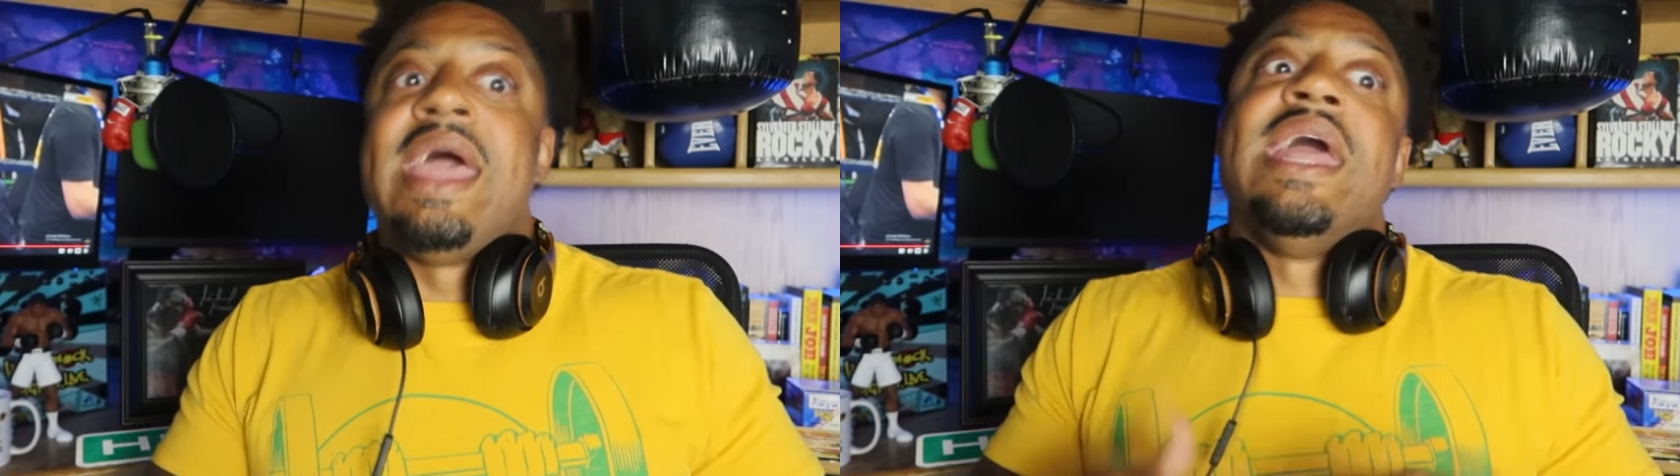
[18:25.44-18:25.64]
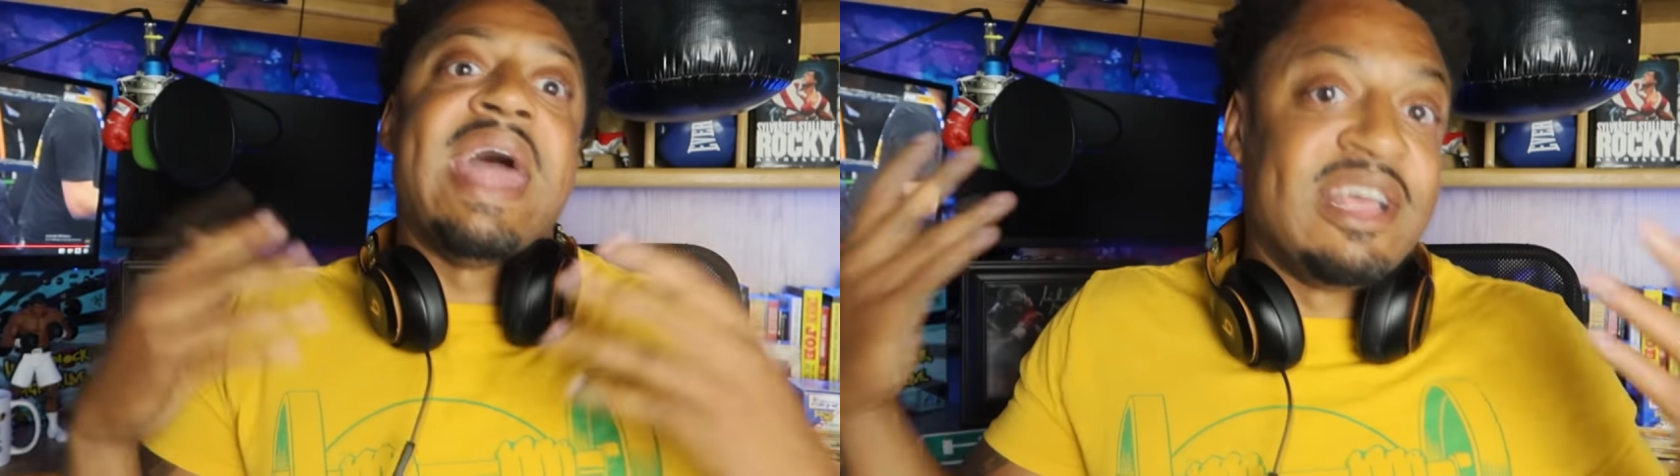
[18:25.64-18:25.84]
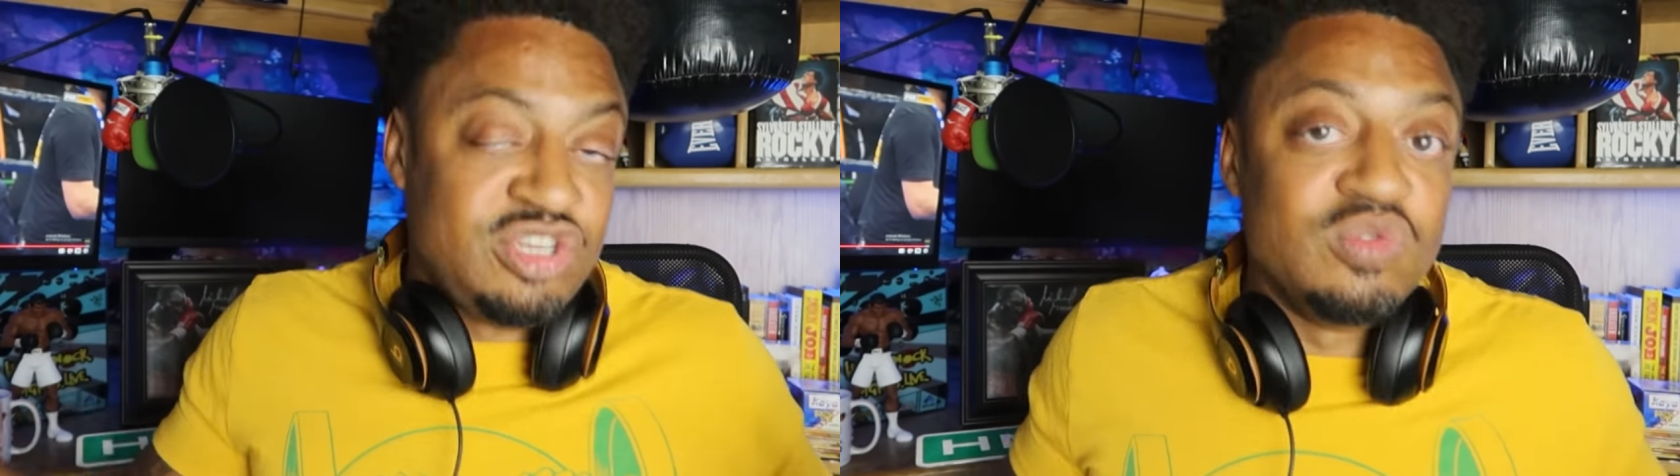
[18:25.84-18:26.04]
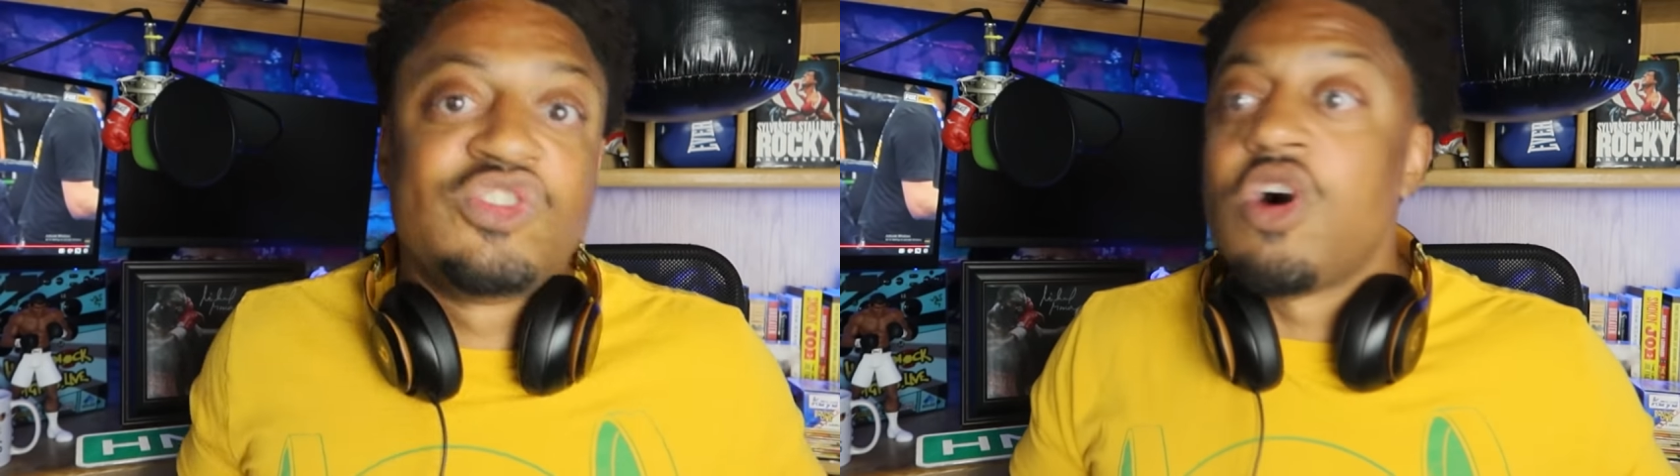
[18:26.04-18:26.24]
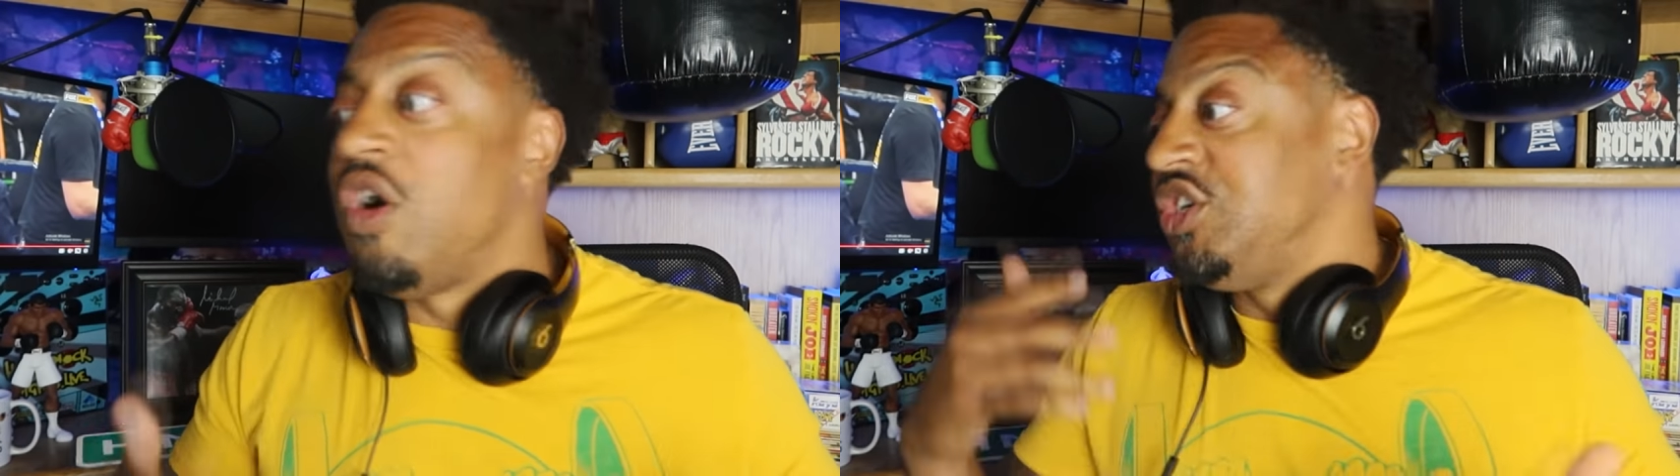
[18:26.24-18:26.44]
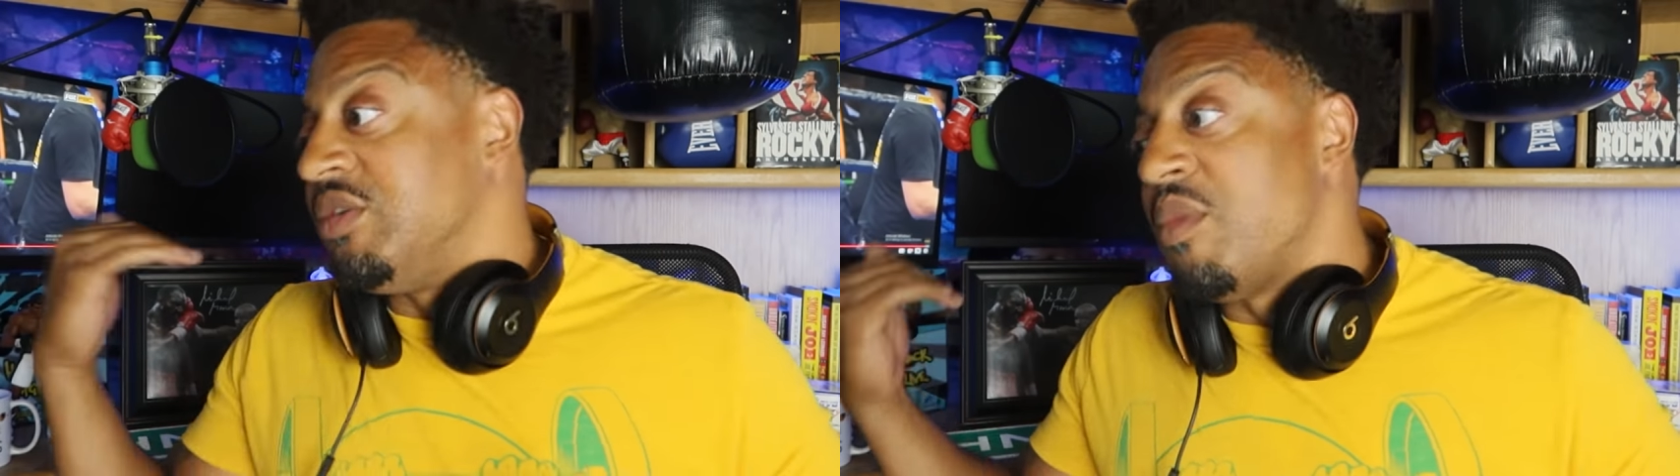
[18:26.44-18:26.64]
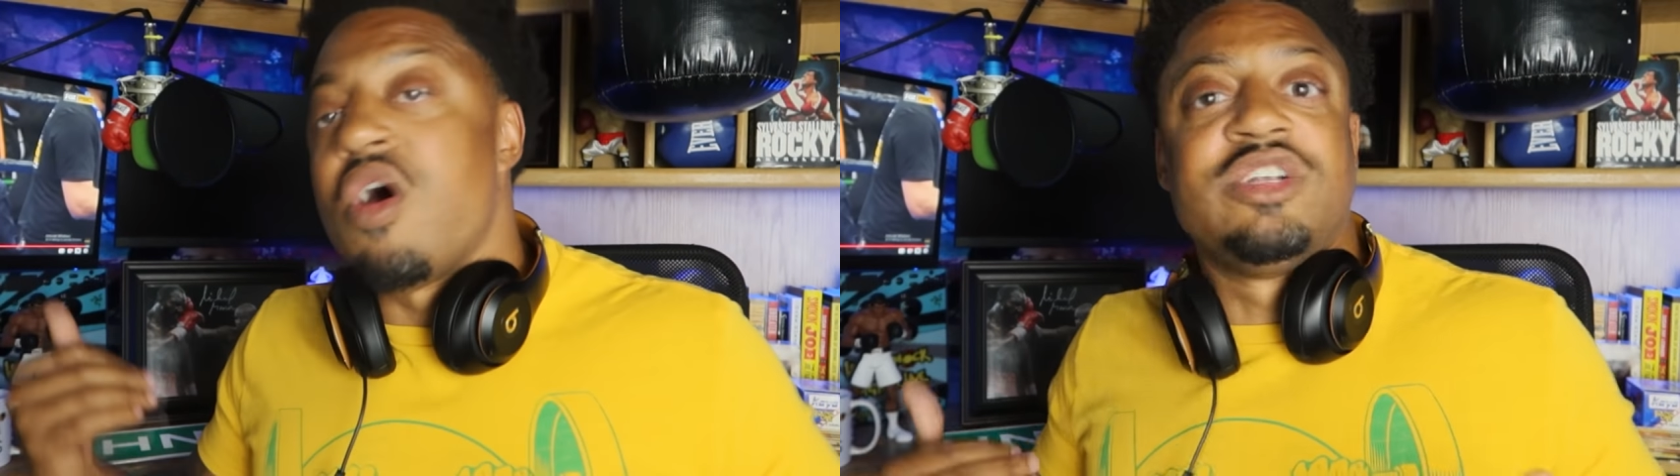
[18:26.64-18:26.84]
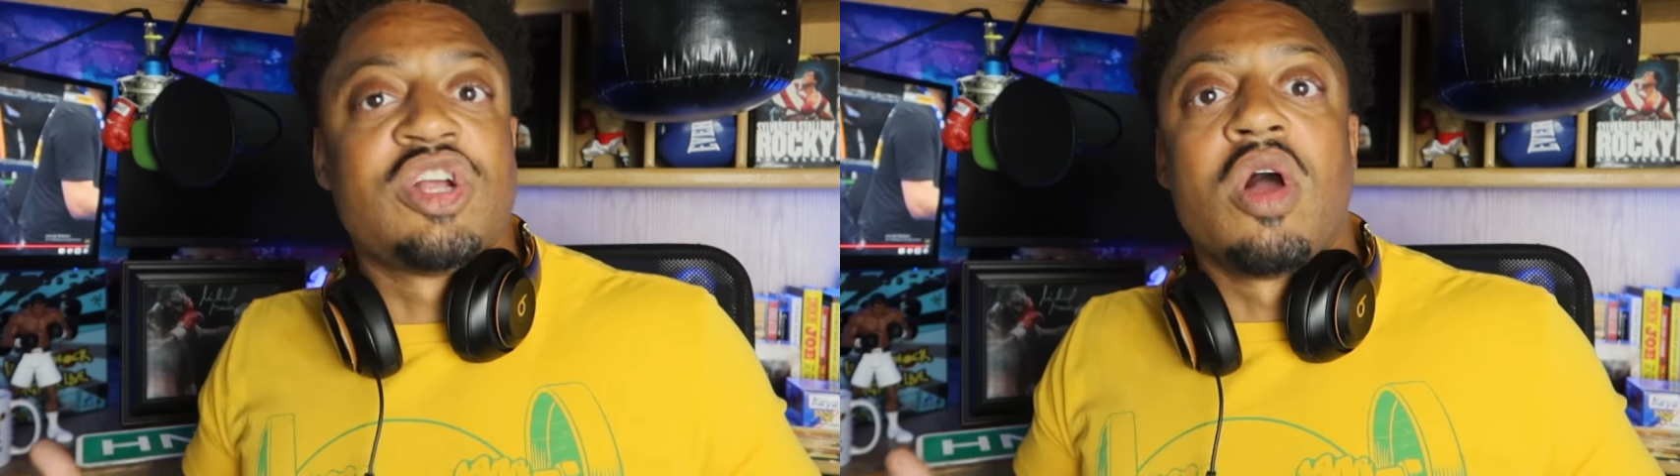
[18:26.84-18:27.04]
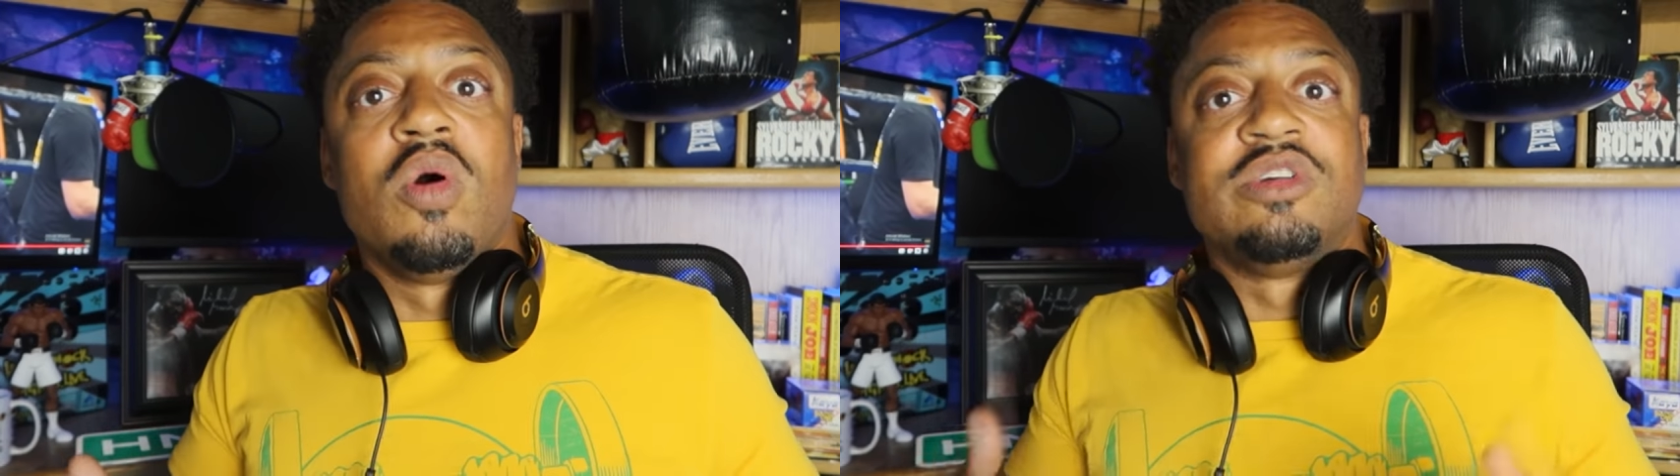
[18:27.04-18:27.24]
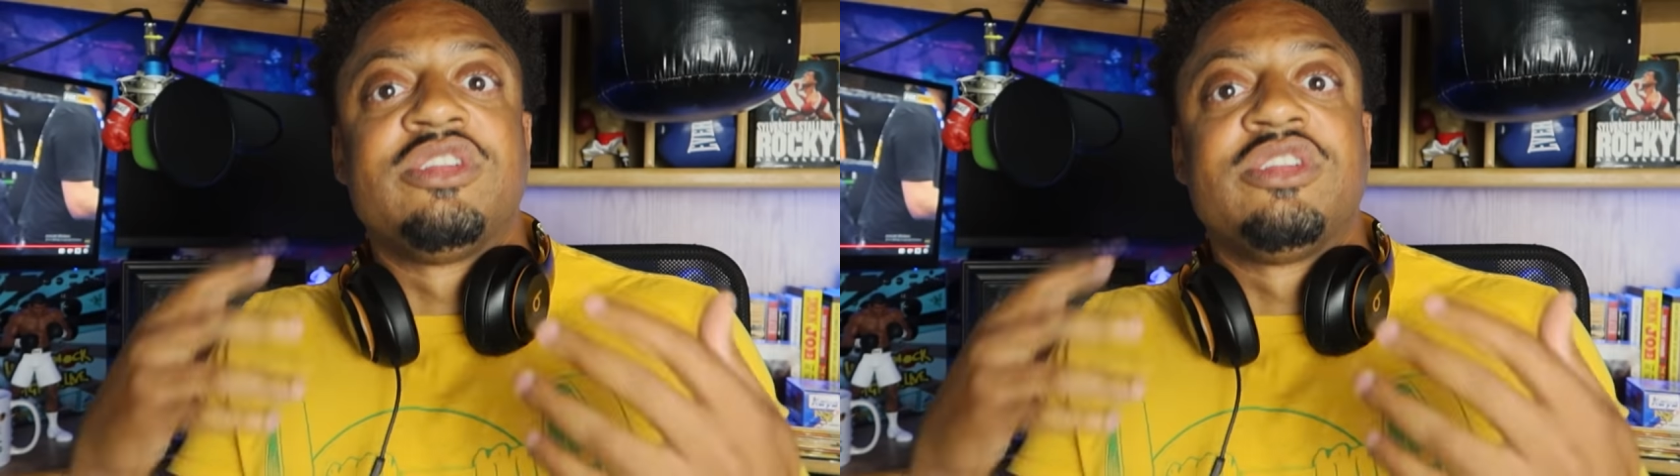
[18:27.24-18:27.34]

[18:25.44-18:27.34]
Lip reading: And as you saw, Jermall Charlo